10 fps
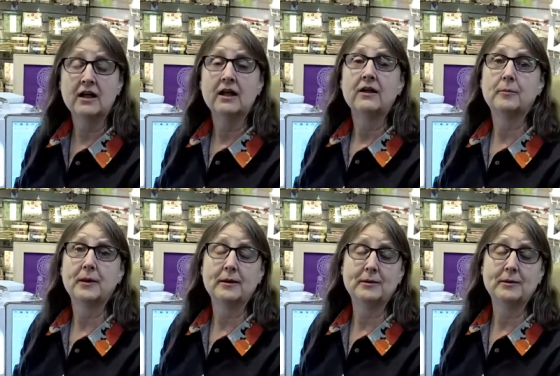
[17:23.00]
the
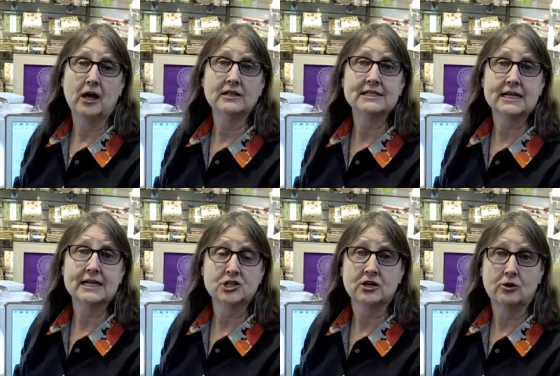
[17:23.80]
Baby Lock
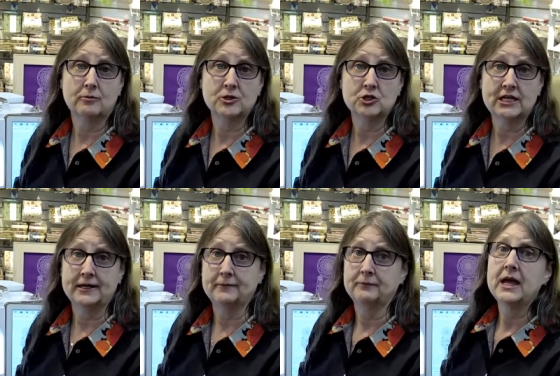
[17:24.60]
Sashiko machine.